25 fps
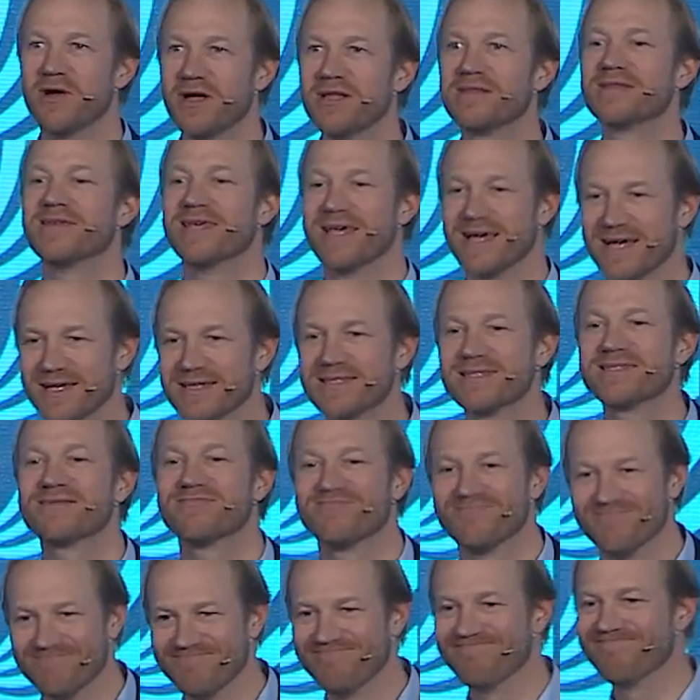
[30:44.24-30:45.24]
it? Yes.
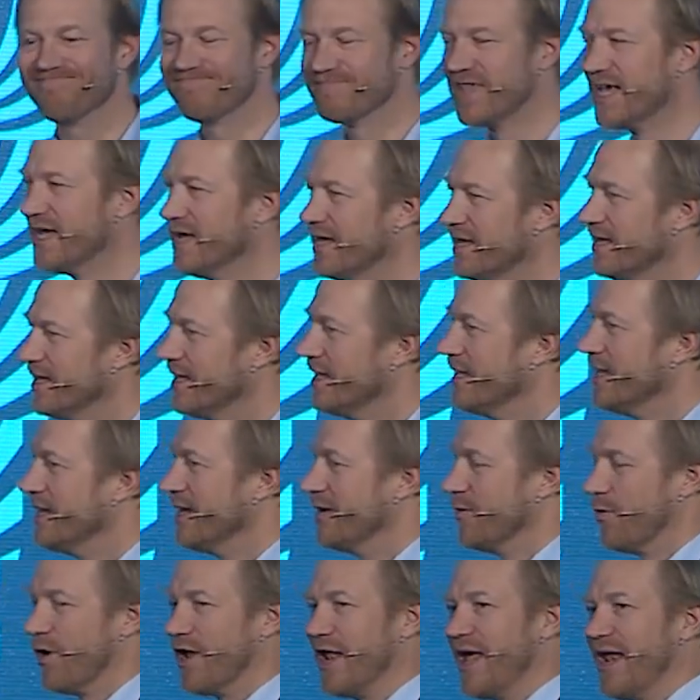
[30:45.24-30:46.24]

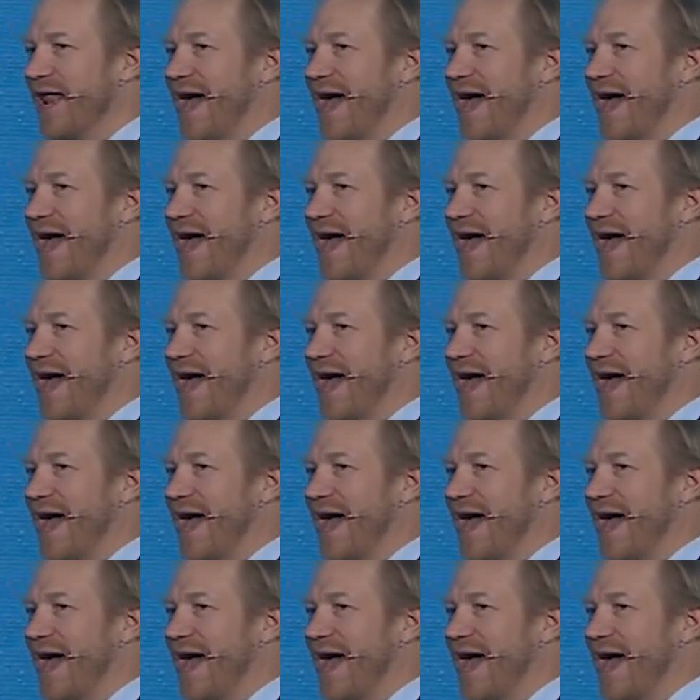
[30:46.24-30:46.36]
What had